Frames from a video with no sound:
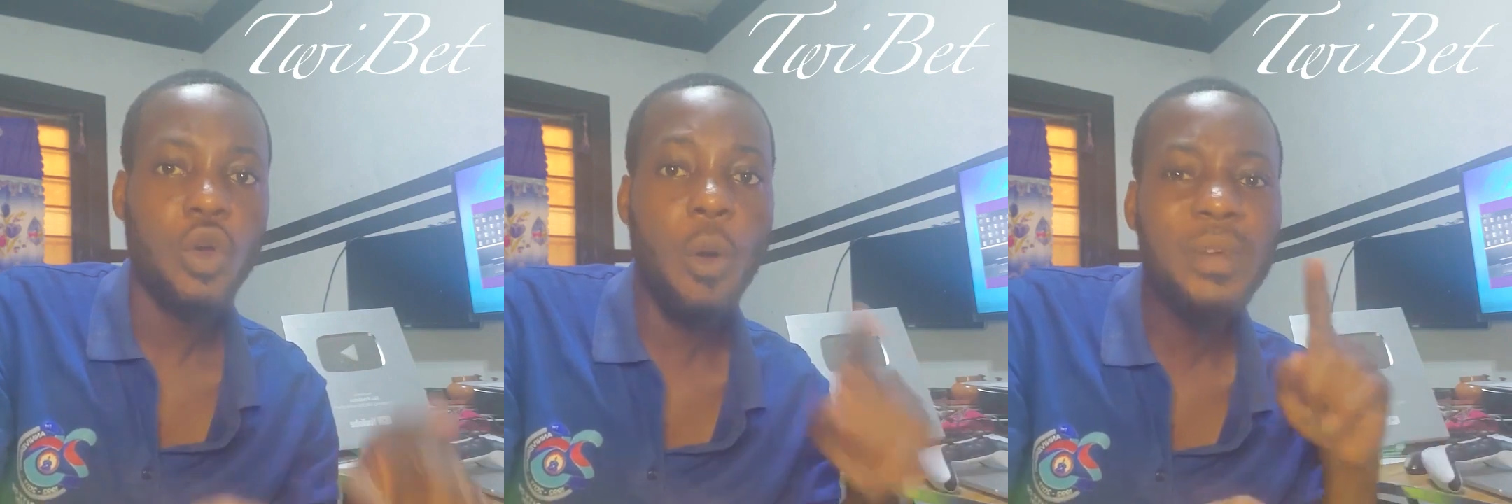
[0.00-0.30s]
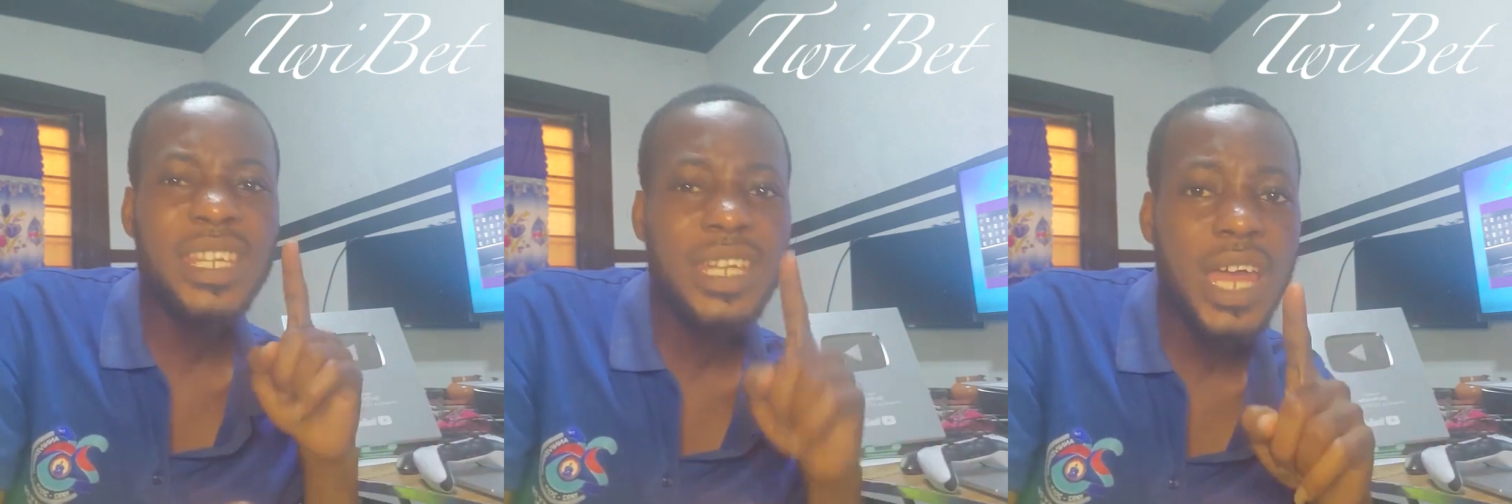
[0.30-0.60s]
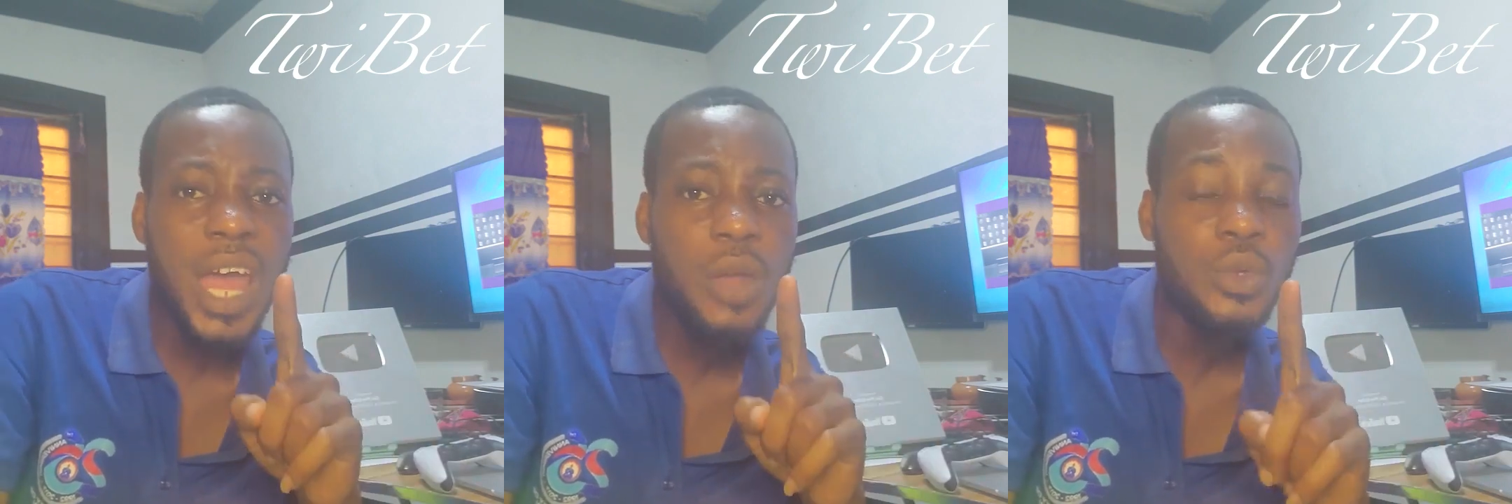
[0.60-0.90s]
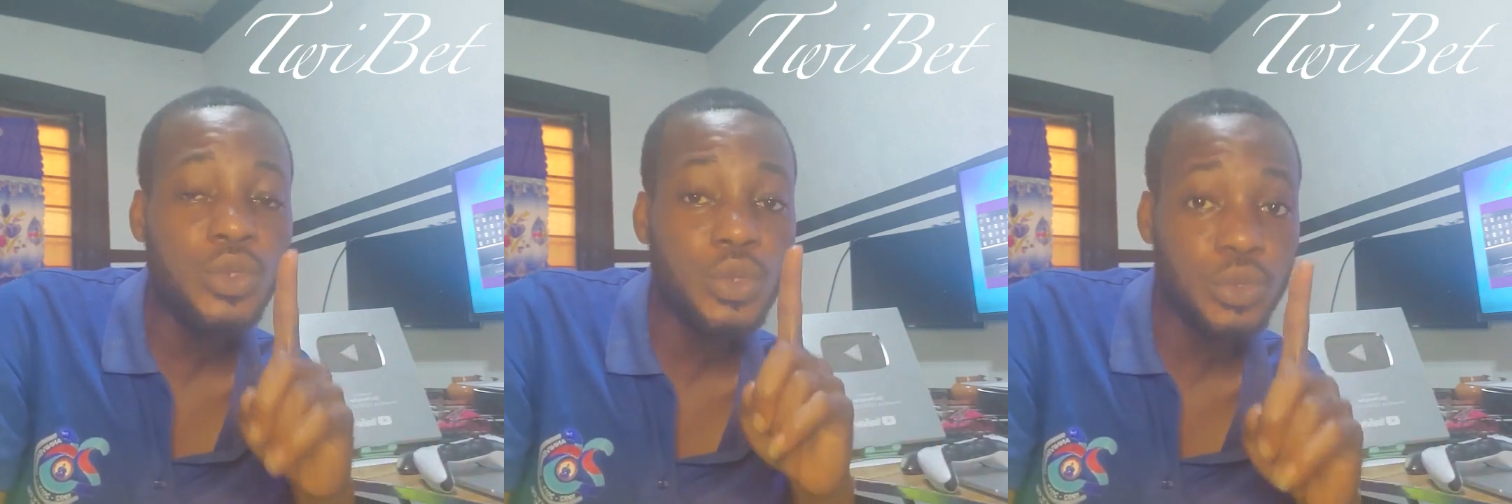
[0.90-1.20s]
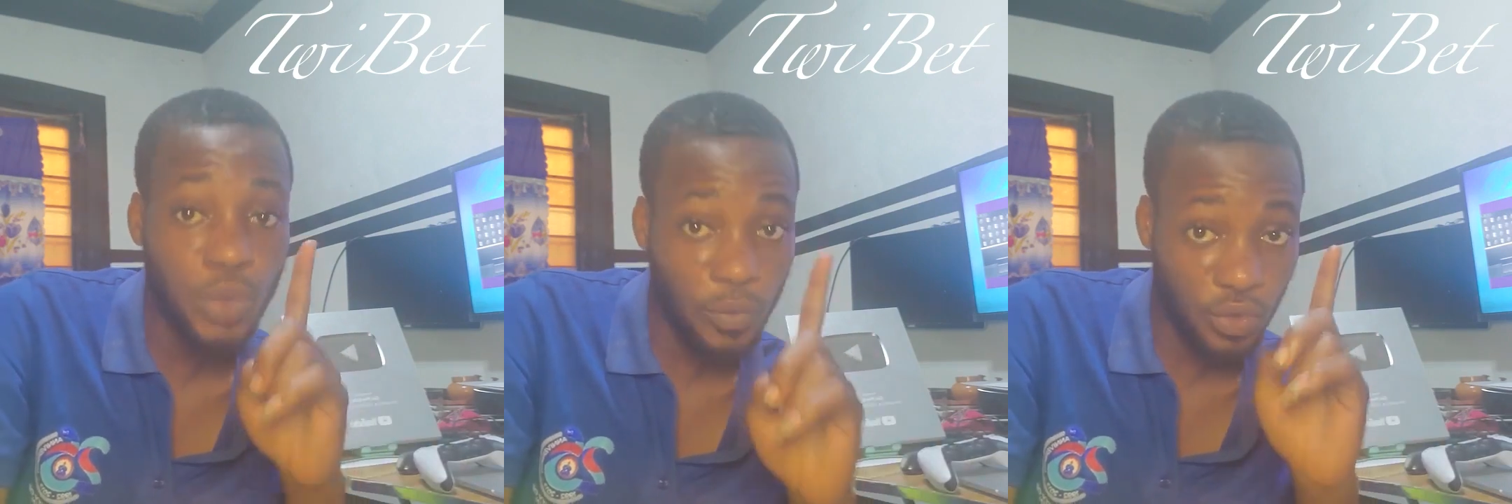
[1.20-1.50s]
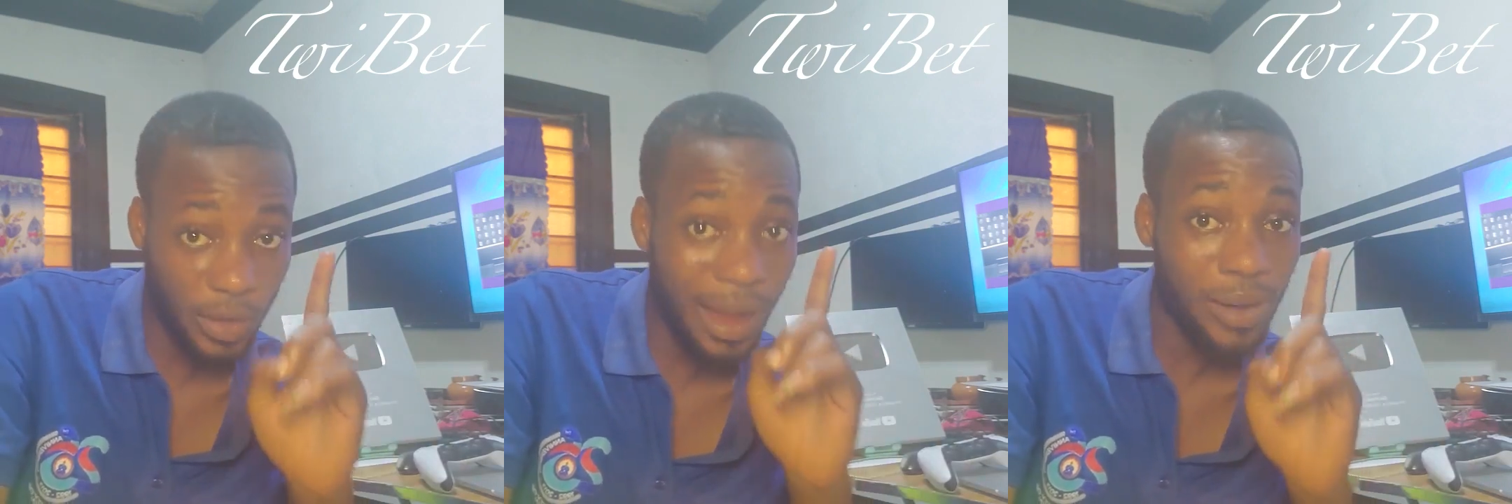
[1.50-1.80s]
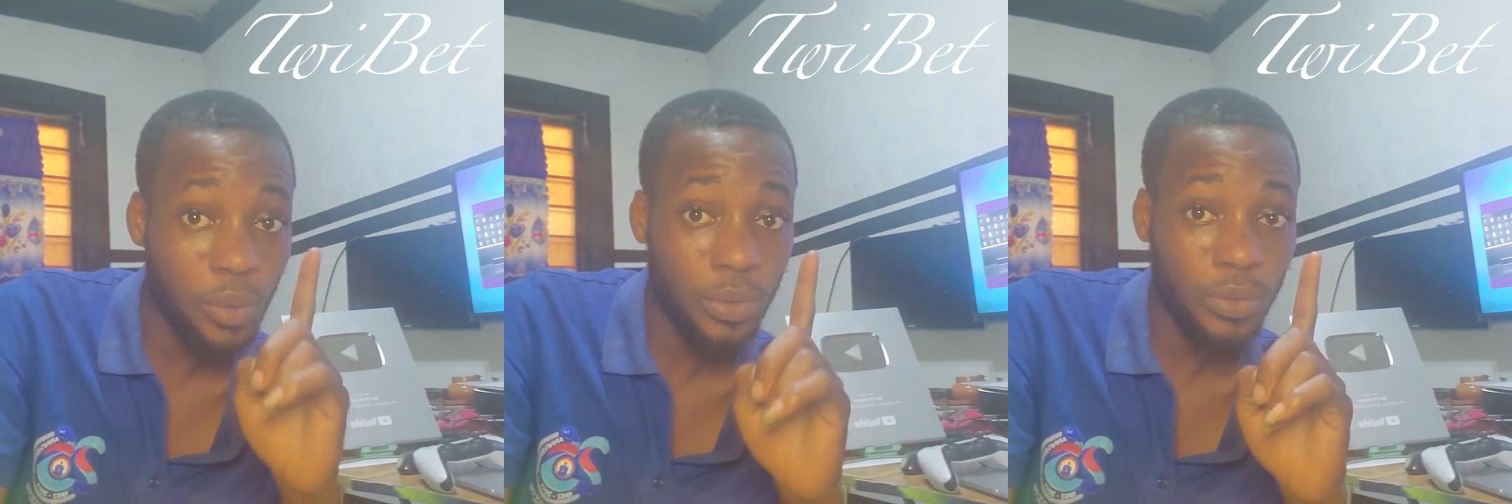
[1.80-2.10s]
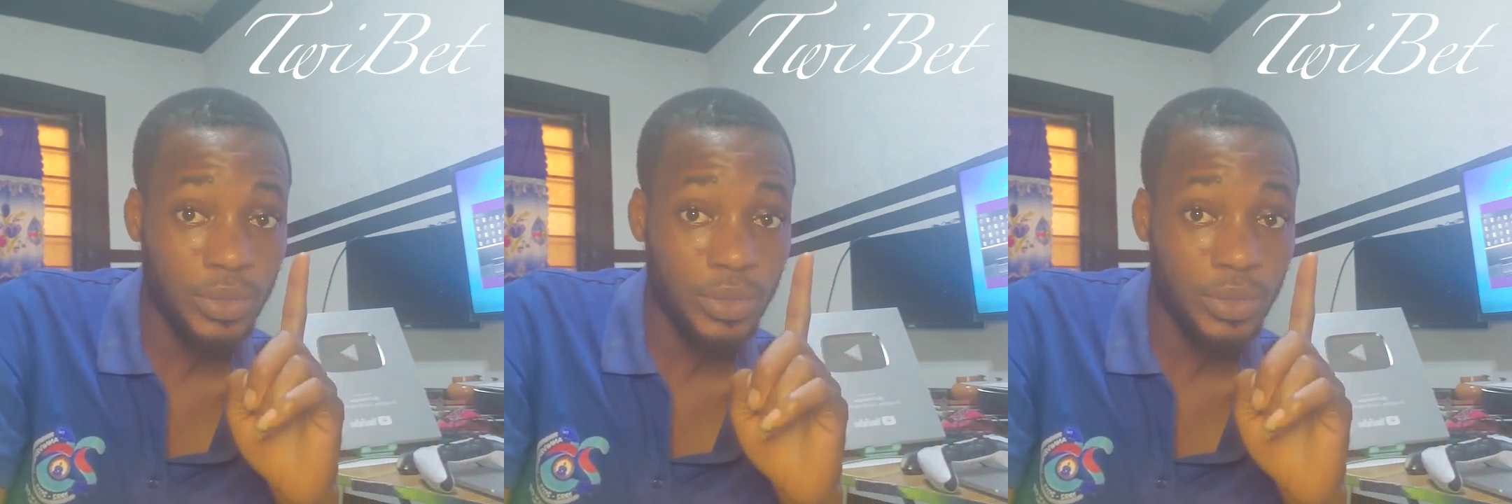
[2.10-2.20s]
Omo nyina use software baako.